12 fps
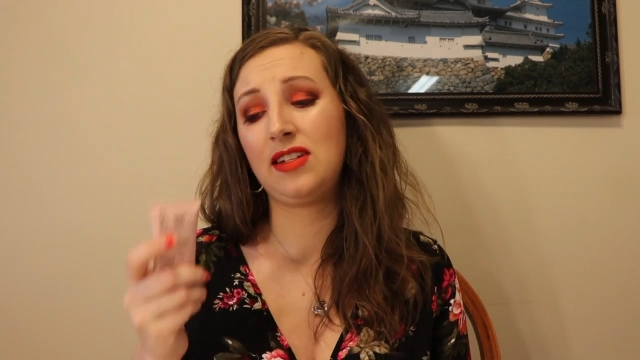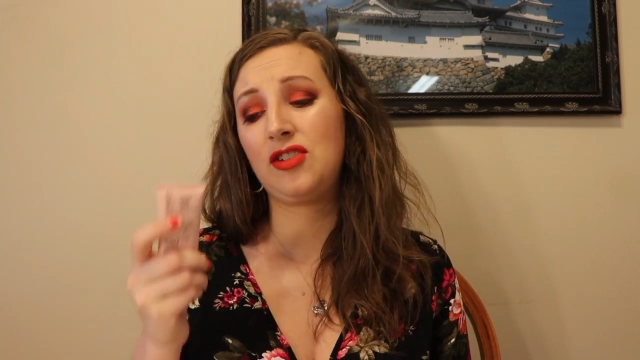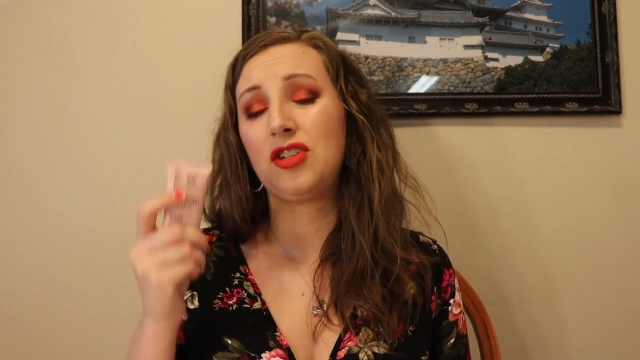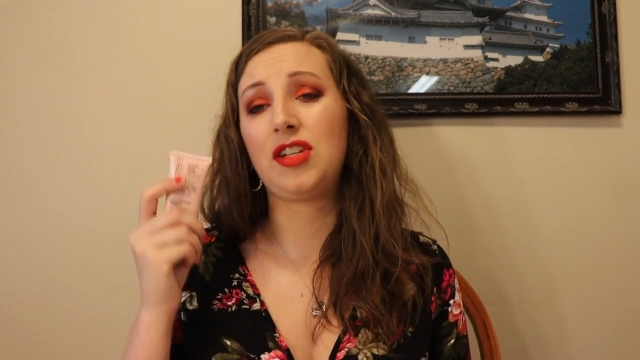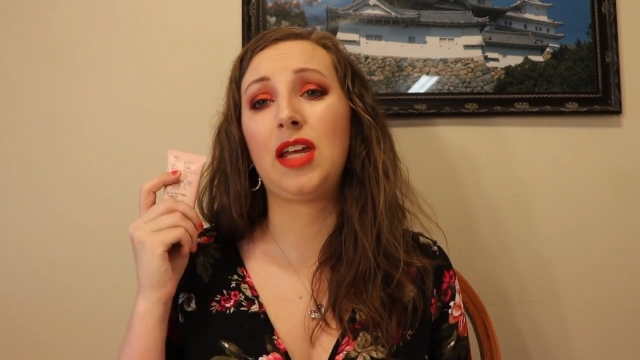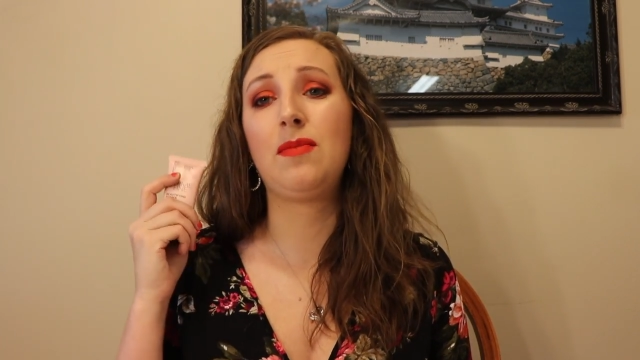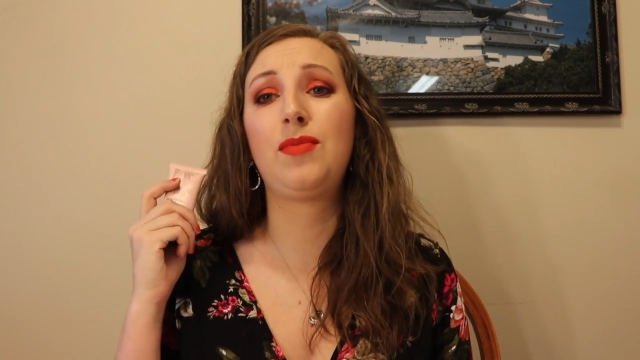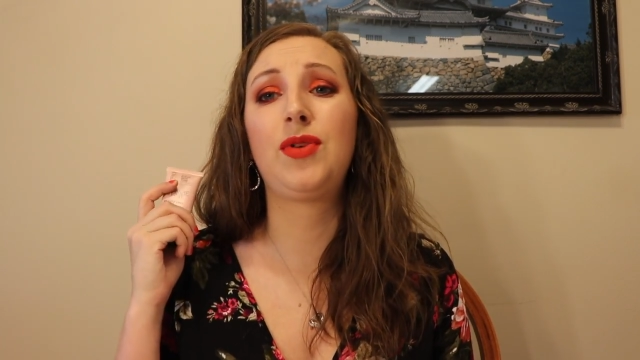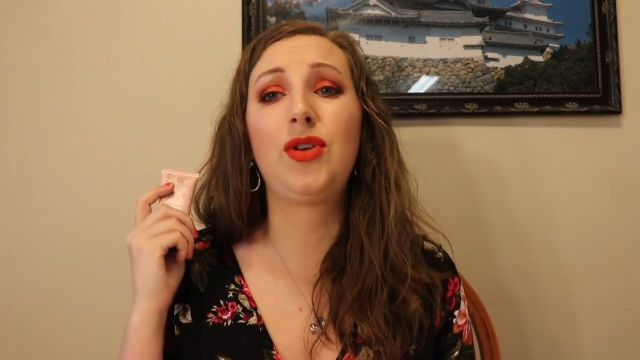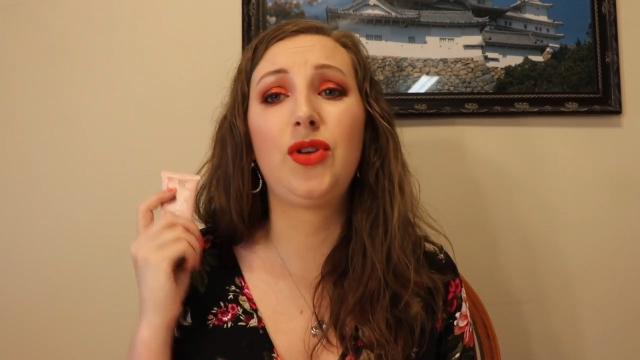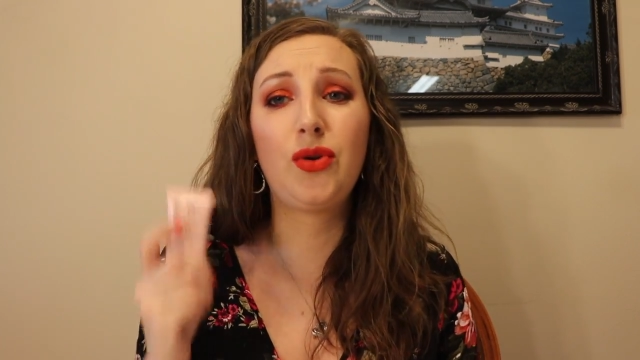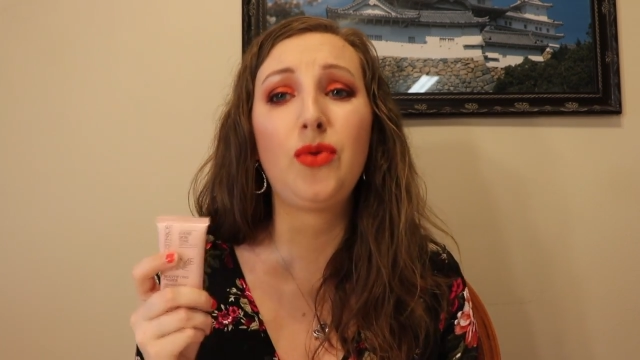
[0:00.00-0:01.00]
is just a
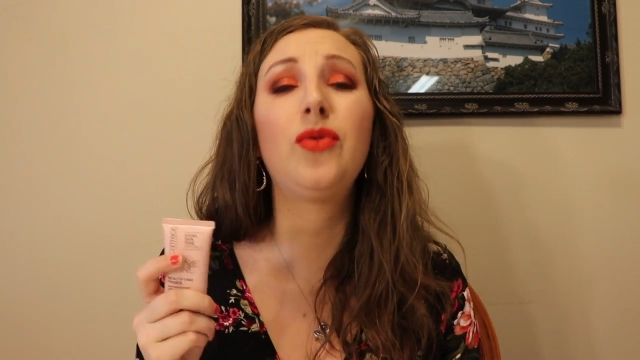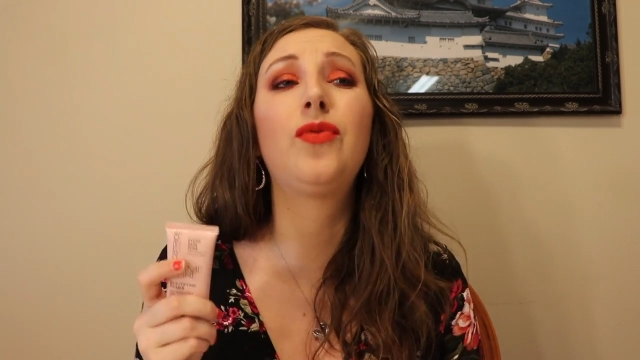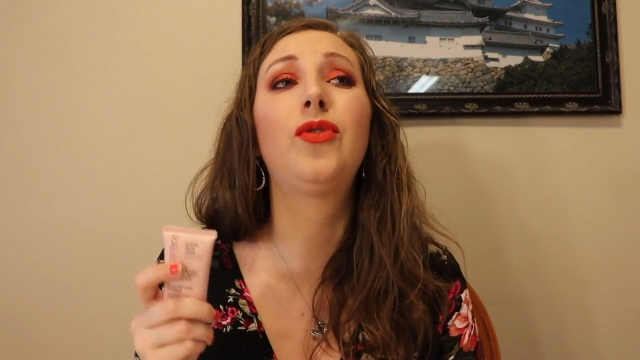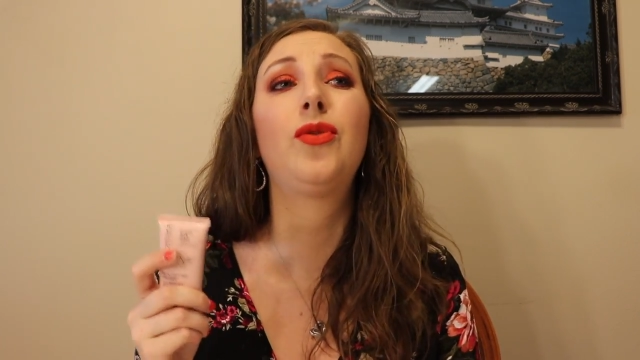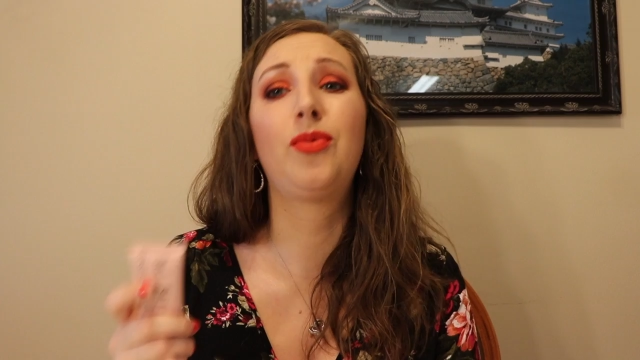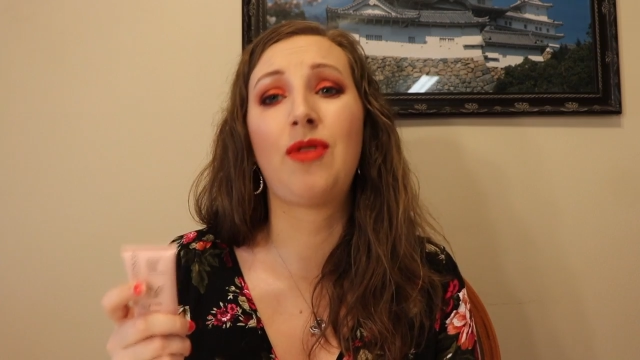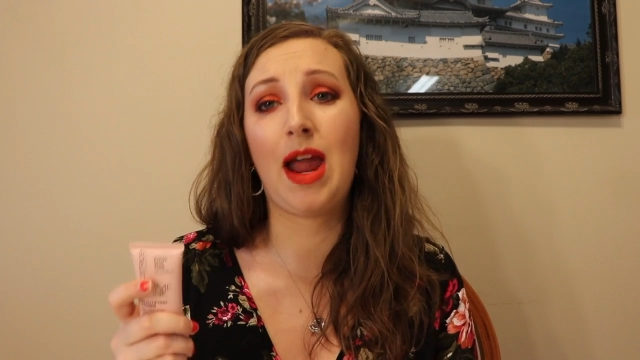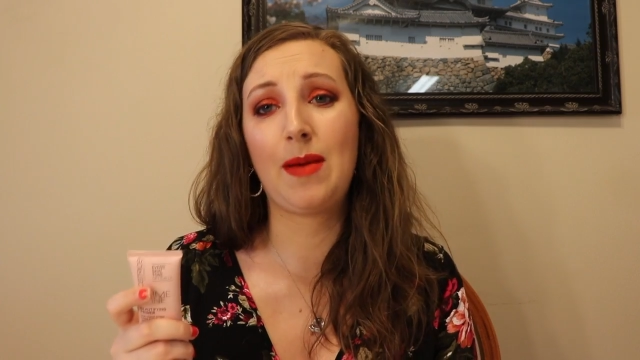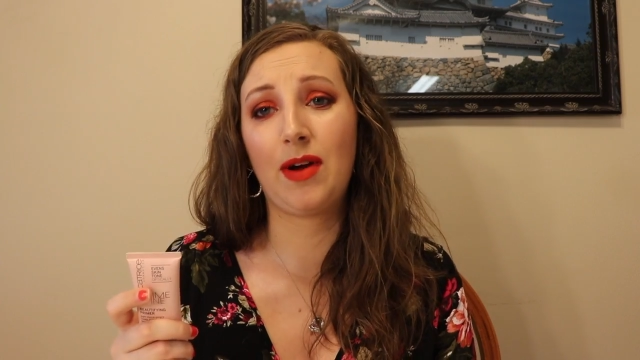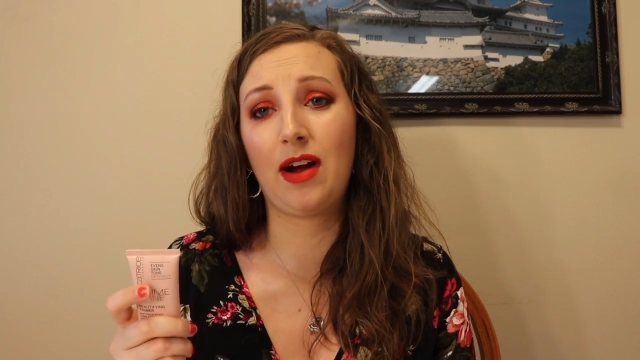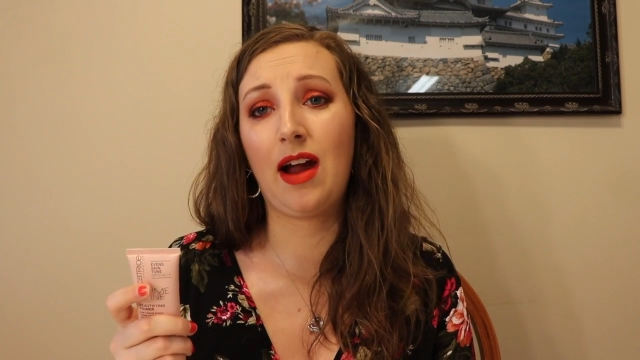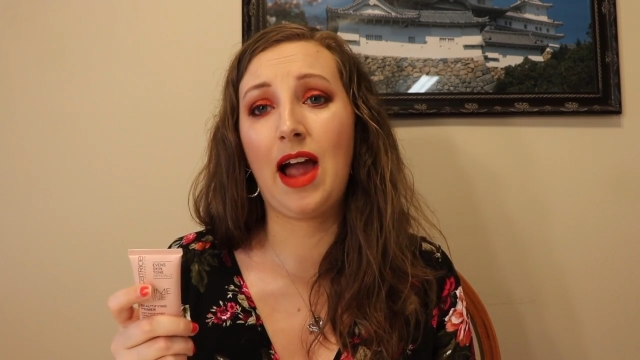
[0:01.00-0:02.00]
beautiful
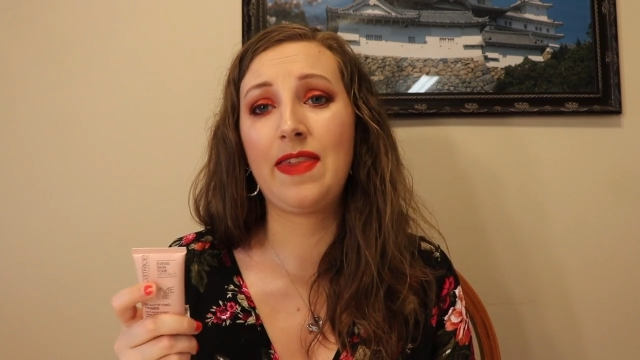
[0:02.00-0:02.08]
primer.